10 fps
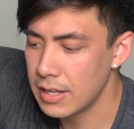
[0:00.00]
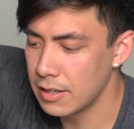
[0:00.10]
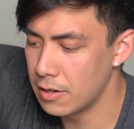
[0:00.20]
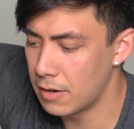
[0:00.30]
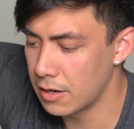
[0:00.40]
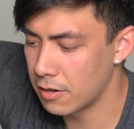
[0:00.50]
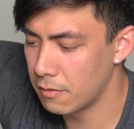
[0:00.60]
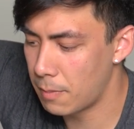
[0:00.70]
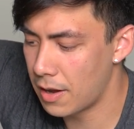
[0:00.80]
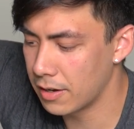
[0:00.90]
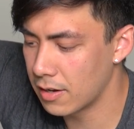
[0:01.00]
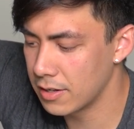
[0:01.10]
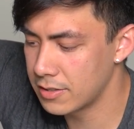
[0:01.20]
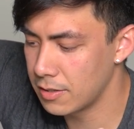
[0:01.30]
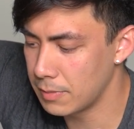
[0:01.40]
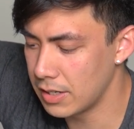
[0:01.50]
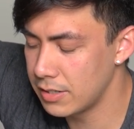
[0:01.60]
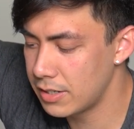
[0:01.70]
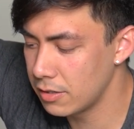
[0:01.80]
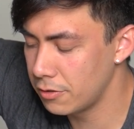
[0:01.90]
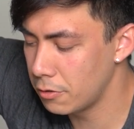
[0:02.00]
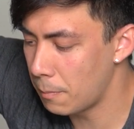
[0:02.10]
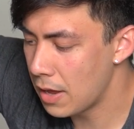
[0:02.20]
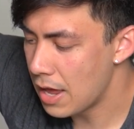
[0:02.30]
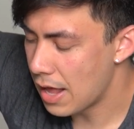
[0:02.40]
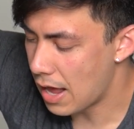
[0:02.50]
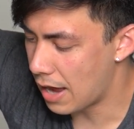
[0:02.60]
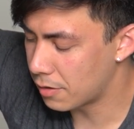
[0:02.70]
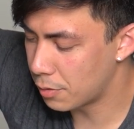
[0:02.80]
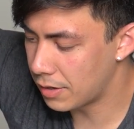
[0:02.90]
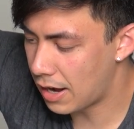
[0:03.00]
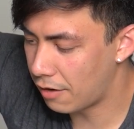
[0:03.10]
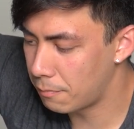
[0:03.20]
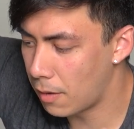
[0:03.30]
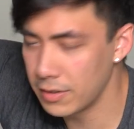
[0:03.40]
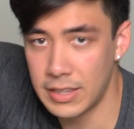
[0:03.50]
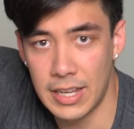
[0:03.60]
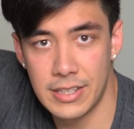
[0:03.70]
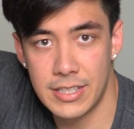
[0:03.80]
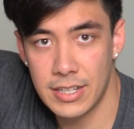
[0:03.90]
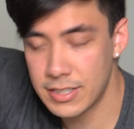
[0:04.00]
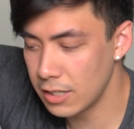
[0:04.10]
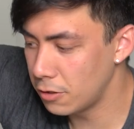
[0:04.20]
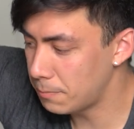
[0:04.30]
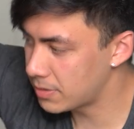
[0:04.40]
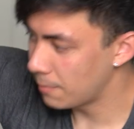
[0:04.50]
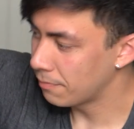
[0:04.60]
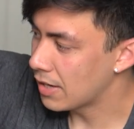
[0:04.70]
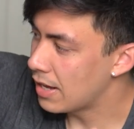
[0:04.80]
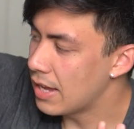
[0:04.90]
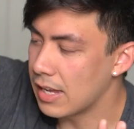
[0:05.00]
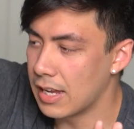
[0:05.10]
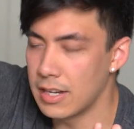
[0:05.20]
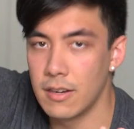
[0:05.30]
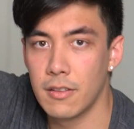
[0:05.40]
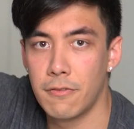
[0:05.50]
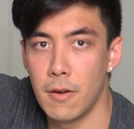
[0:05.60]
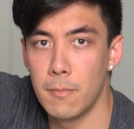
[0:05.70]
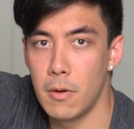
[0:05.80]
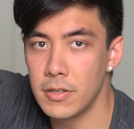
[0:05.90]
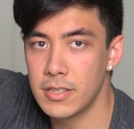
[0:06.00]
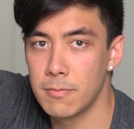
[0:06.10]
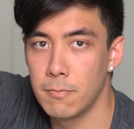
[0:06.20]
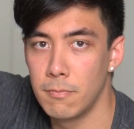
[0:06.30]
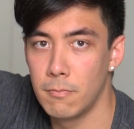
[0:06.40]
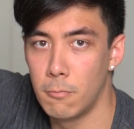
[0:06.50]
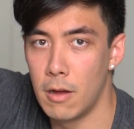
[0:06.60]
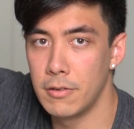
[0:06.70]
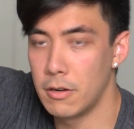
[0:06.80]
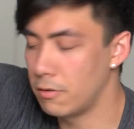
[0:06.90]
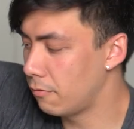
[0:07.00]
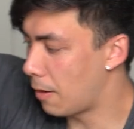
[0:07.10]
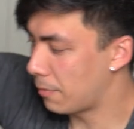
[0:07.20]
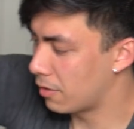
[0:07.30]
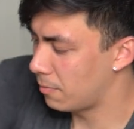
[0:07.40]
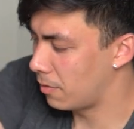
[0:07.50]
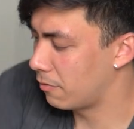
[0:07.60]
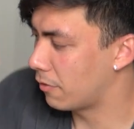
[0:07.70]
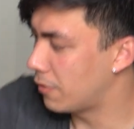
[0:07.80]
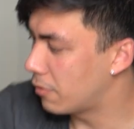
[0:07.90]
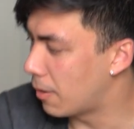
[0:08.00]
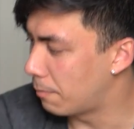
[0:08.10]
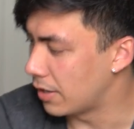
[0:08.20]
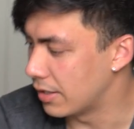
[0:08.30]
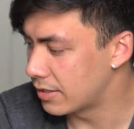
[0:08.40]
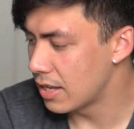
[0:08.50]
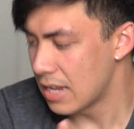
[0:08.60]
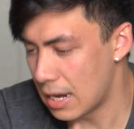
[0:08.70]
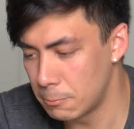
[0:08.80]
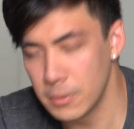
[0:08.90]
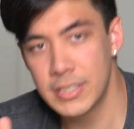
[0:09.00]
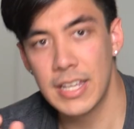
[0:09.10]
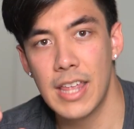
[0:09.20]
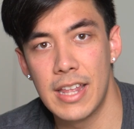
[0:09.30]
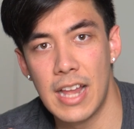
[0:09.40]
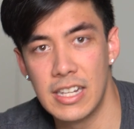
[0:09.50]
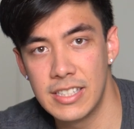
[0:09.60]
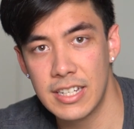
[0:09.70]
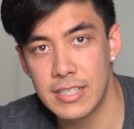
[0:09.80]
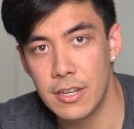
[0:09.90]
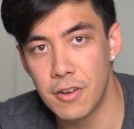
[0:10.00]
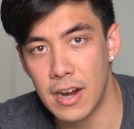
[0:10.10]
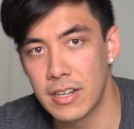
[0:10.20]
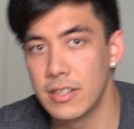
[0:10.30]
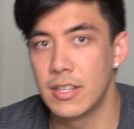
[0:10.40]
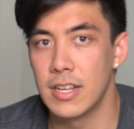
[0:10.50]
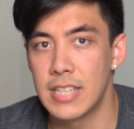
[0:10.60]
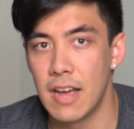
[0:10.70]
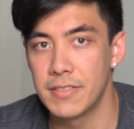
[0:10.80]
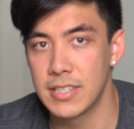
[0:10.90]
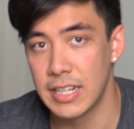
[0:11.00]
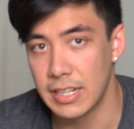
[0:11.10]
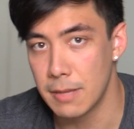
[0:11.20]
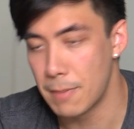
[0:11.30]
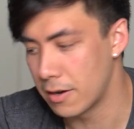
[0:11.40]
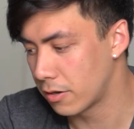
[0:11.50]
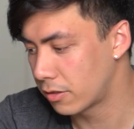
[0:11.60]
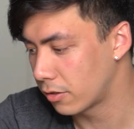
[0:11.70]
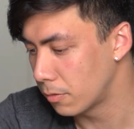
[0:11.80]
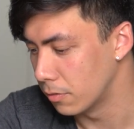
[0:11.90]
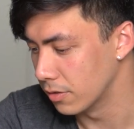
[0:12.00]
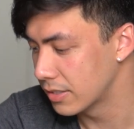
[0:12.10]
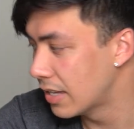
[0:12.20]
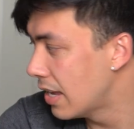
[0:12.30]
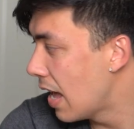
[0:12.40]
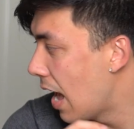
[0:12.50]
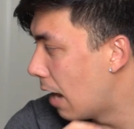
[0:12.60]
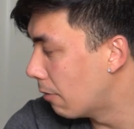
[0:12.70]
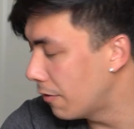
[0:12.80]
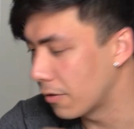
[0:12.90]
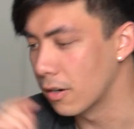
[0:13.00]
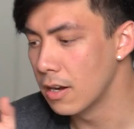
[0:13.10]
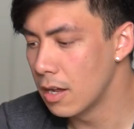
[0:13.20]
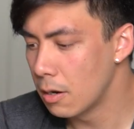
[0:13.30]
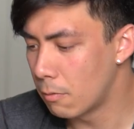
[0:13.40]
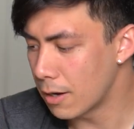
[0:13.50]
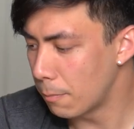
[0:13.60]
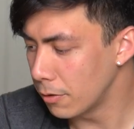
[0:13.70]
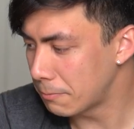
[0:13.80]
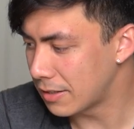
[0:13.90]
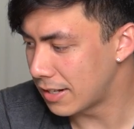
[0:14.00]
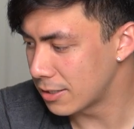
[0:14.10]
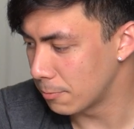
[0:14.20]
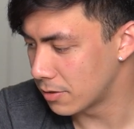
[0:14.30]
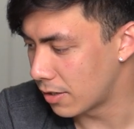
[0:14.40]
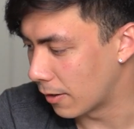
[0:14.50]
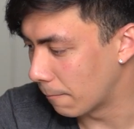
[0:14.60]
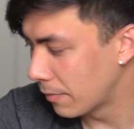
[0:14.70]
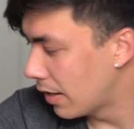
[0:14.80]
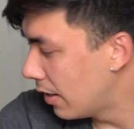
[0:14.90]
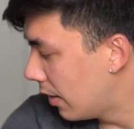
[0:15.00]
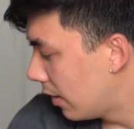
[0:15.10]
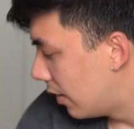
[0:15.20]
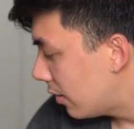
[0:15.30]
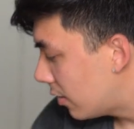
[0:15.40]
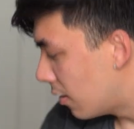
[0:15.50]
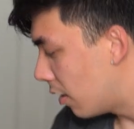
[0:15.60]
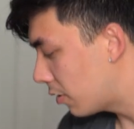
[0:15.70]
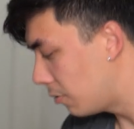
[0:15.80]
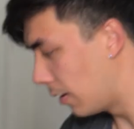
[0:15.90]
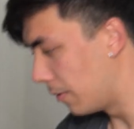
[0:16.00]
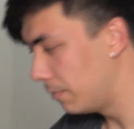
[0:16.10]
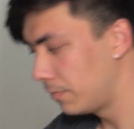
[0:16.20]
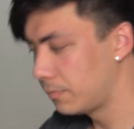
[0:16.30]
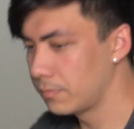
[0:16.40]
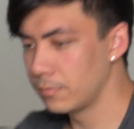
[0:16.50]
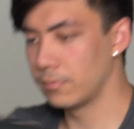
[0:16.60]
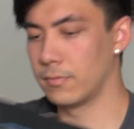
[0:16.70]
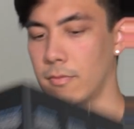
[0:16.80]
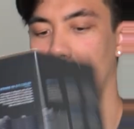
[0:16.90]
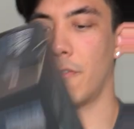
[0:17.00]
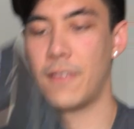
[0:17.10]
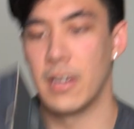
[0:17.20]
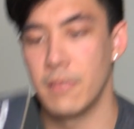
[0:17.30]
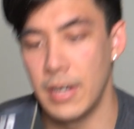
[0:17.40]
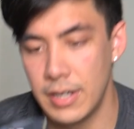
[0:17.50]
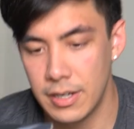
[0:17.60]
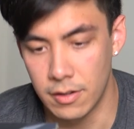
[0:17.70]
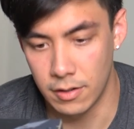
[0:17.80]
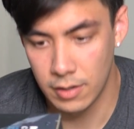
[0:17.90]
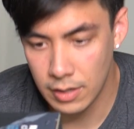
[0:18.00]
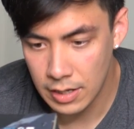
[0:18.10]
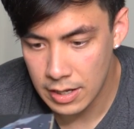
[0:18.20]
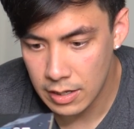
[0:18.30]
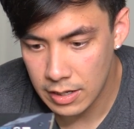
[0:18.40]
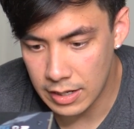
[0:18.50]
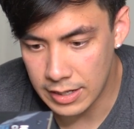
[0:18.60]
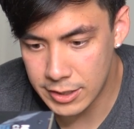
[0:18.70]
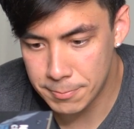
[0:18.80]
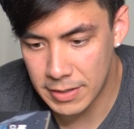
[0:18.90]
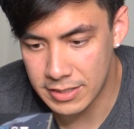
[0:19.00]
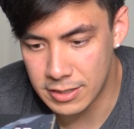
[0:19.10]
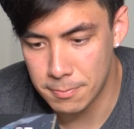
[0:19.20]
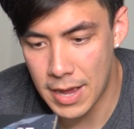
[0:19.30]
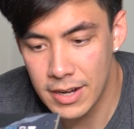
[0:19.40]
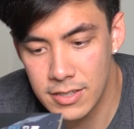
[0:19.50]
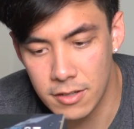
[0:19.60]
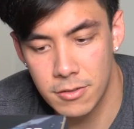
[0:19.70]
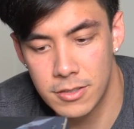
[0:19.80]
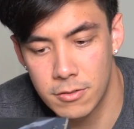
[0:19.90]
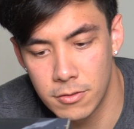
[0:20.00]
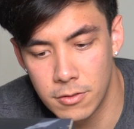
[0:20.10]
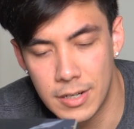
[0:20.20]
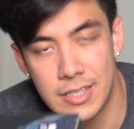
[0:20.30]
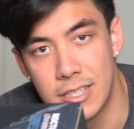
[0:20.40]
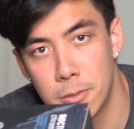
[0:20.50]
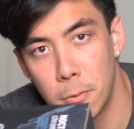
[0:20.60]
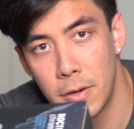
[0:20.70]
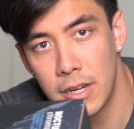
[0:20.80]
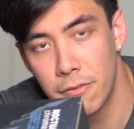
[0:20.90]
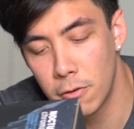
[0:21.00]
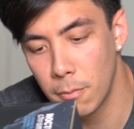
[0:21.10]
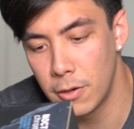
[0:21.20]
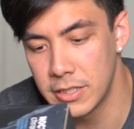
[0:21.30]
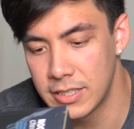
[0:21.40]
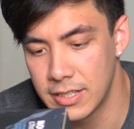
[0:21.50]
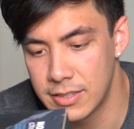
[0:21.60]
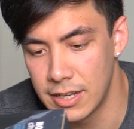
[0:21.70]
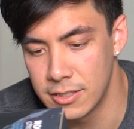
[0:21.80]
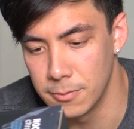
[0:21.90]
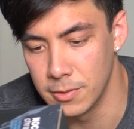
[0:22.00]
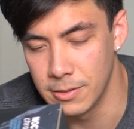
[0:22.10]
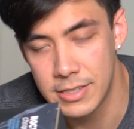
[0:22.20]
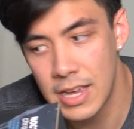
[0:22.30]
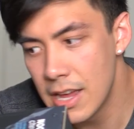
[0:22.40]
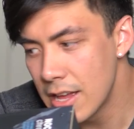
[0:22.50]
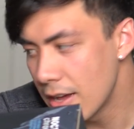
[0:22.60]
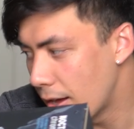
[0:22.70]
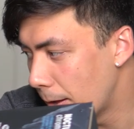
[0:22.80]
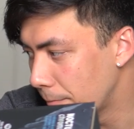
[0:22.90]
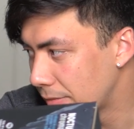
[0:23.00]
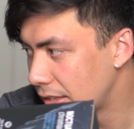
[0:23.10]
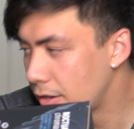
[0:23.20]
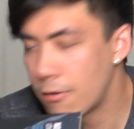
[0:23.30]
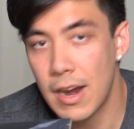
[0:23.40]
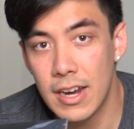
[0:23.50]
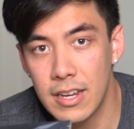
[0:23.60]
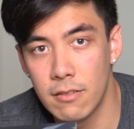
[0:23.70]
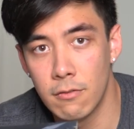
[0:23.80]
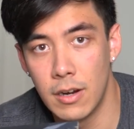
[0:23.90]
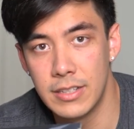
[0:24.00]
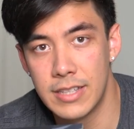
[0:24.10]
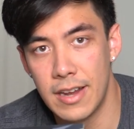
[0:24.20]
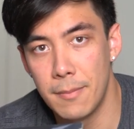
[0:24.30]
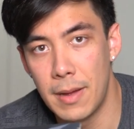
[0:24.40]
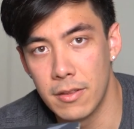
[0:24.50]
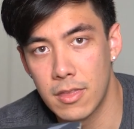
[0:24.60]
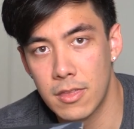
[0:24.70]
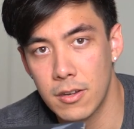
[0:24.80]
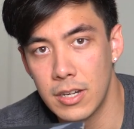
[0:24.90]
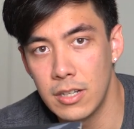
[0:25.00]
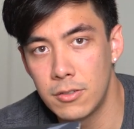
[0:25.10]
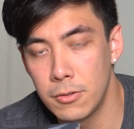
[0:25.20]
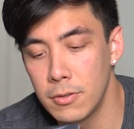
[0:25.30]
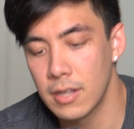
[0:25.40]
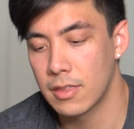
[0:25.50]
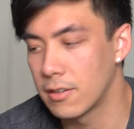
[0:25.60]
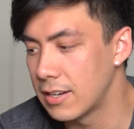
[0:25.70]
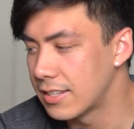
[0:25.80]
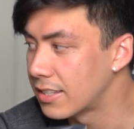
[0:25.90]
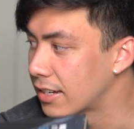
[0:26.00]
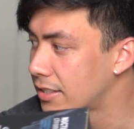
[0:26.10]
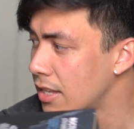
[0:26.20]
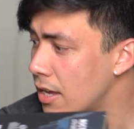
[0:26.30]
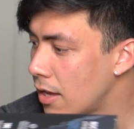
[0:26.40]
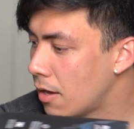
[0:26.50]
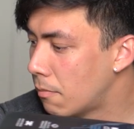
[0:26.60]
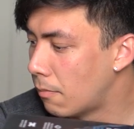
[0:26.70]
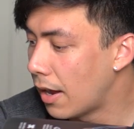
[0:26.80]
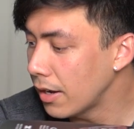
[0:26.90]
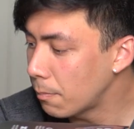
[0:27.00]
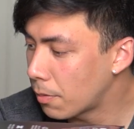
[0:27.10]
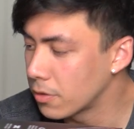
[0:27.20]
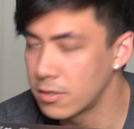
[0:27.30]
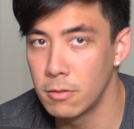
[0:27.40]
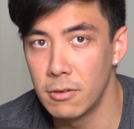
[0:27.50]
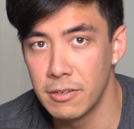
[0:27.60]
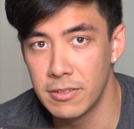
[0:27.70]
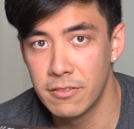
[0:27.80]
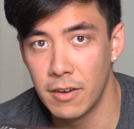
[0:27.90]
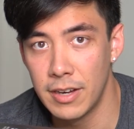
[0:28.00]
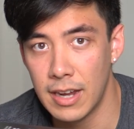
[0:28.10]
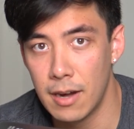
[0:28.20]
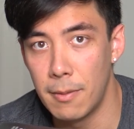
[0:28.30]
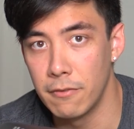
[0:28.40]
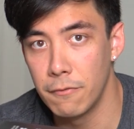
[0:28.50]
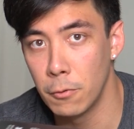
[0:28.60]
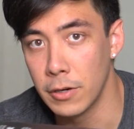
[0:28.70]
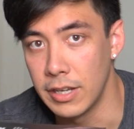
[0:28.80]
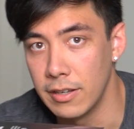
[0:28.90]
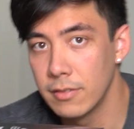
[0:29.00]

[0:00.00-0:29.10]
I could have bought a custom EG loop, I could have bought the NZXT loops. And from most well-known reputable review companies, I will say that NZXT Kraken does have slightly better thermals. However, when I pulled up the decibel chart, this Noctua fan right here, it specs its max acoustical noise is 24.6 decibels. The Kraken runs at about 32 to 36. My personal one was running at about 40.